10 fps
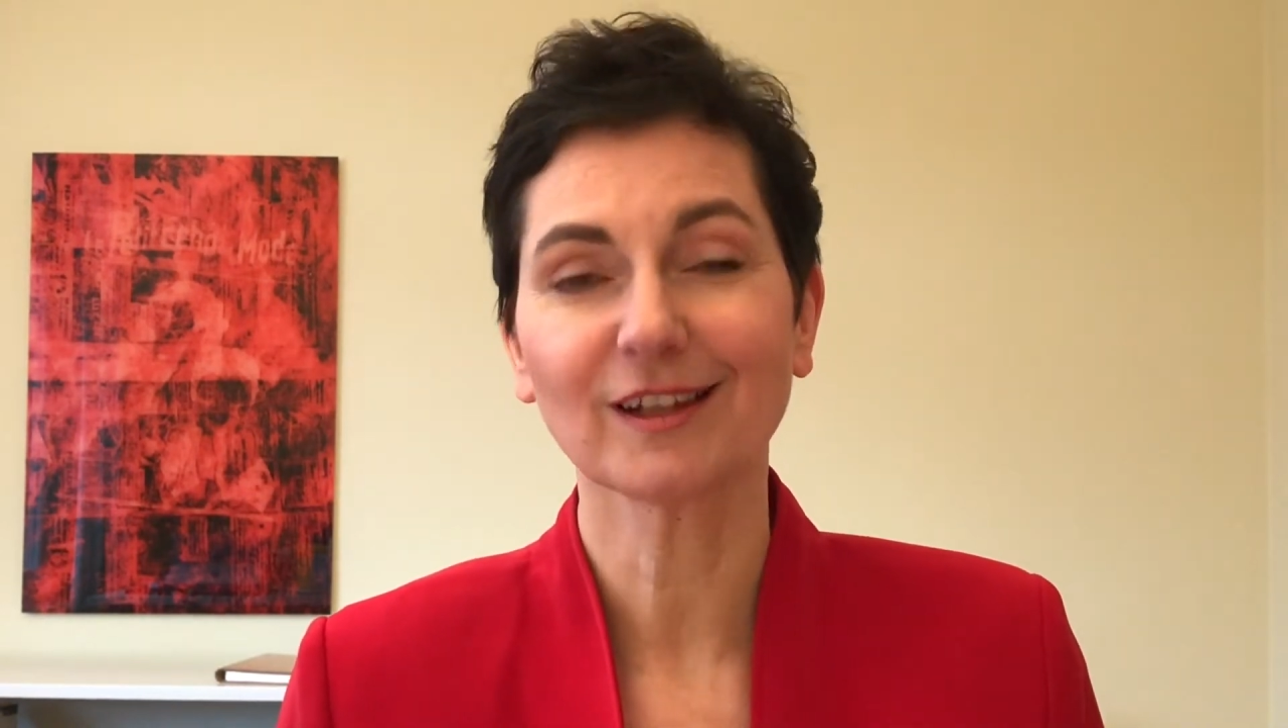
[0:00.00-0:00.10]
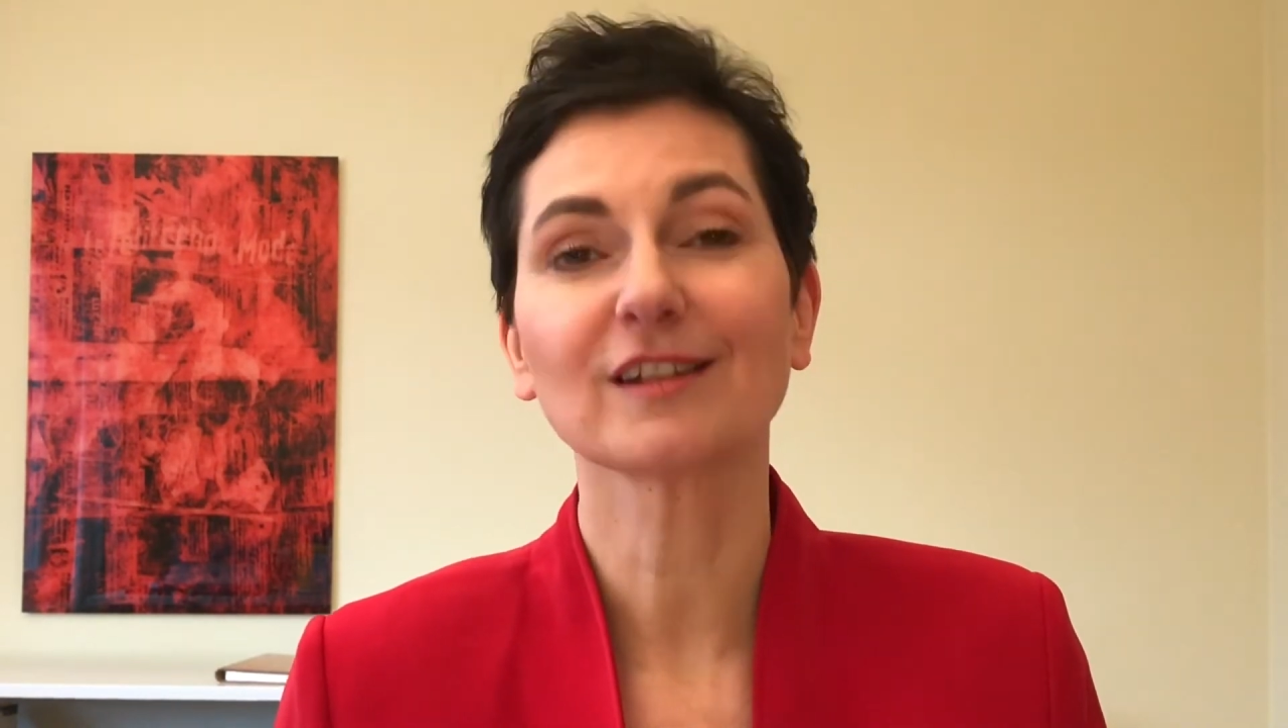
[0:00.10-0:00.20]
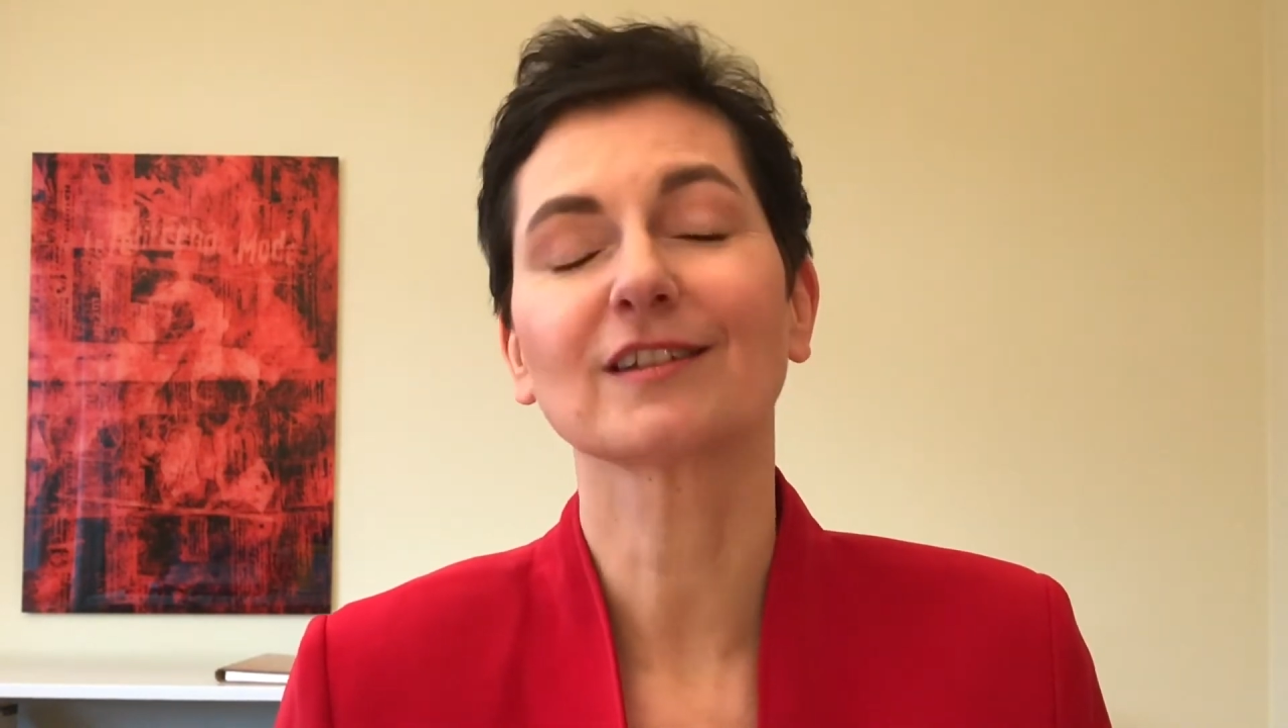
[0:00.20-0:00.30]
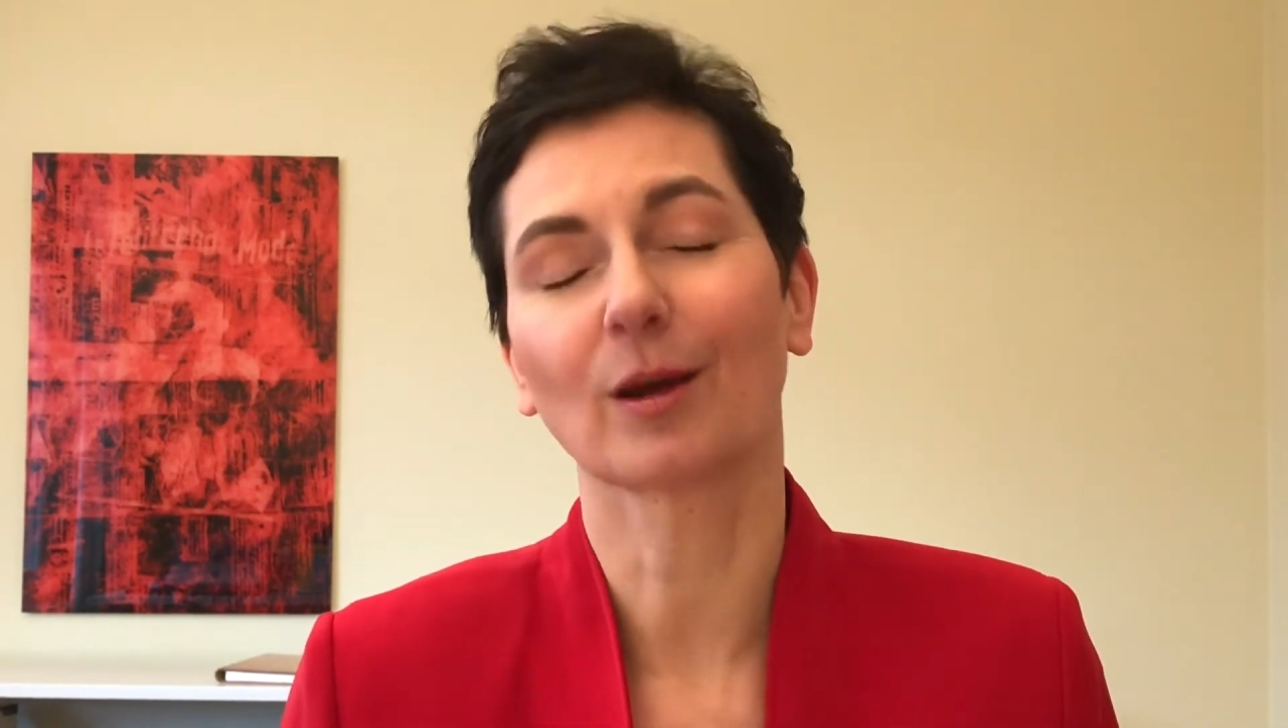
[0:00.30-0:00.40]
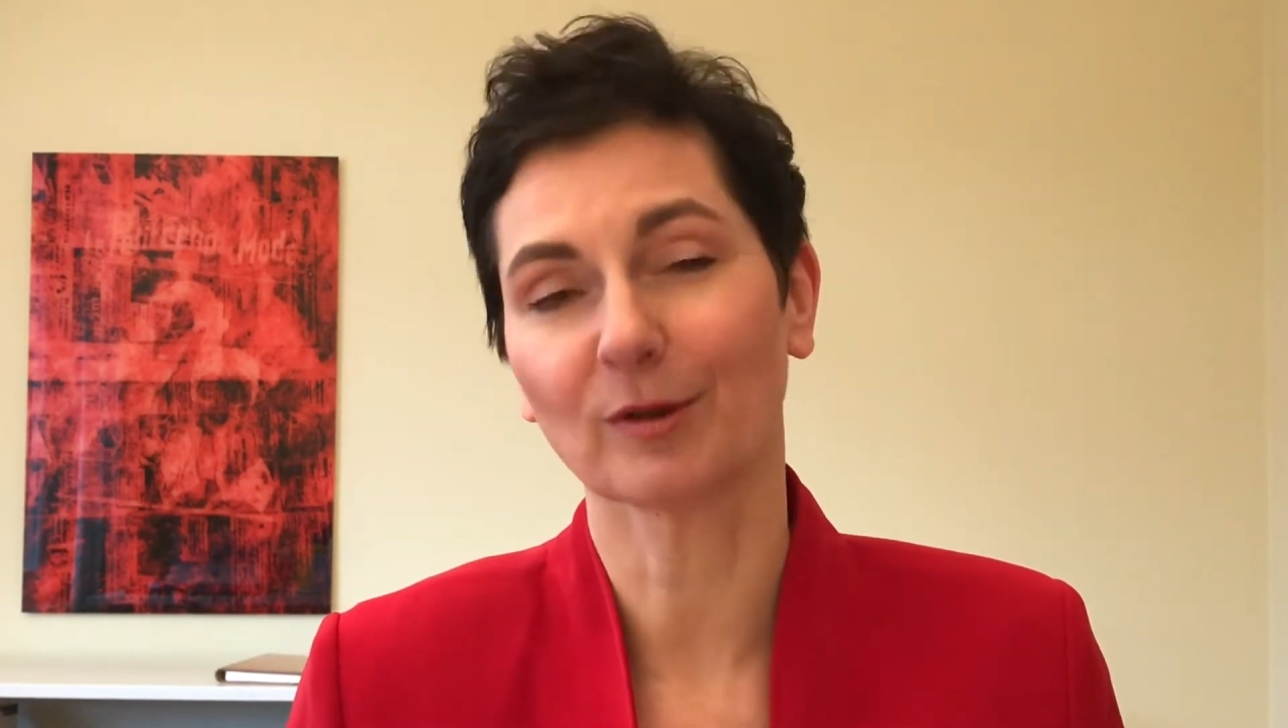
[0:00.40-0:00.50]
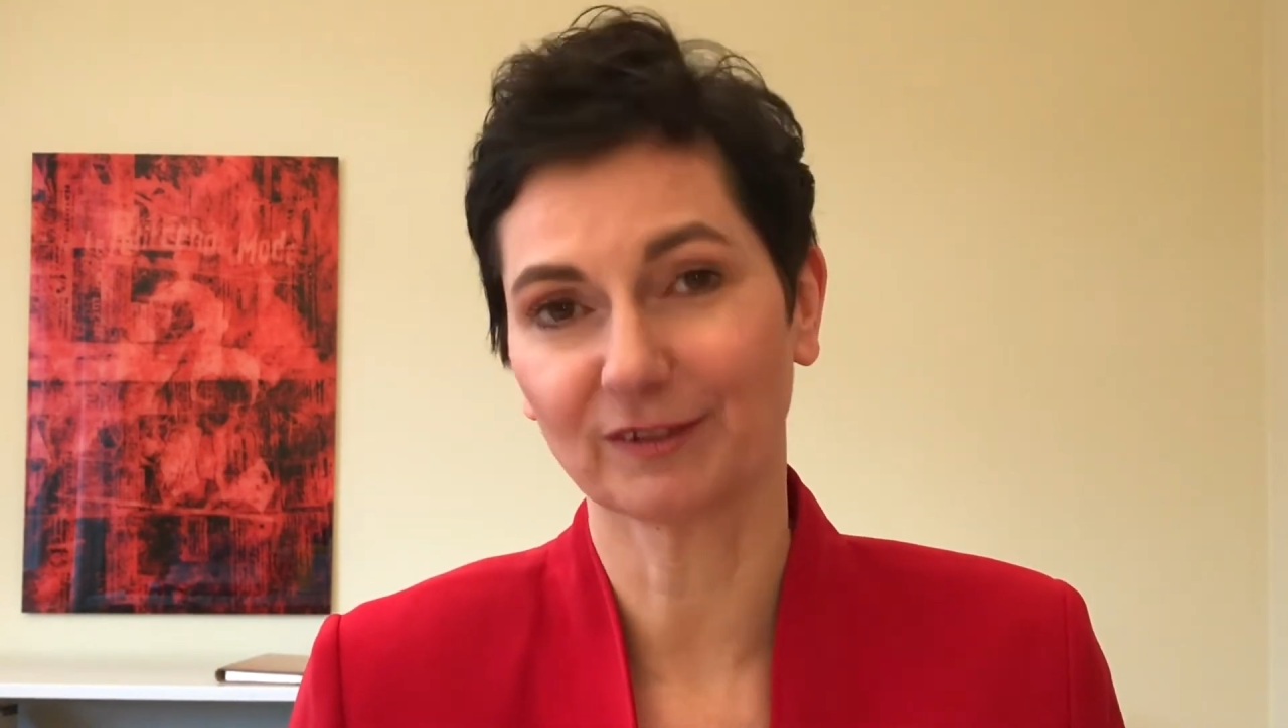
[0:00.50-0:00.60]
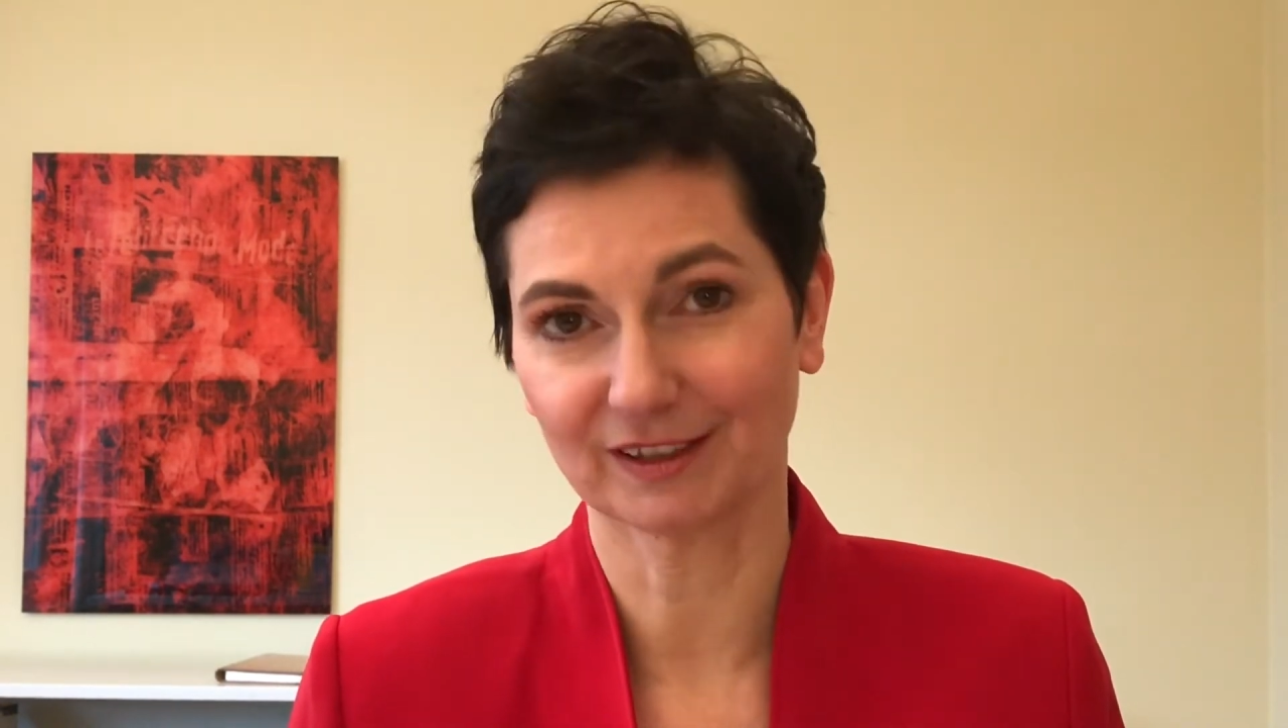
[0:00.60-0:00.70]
some of it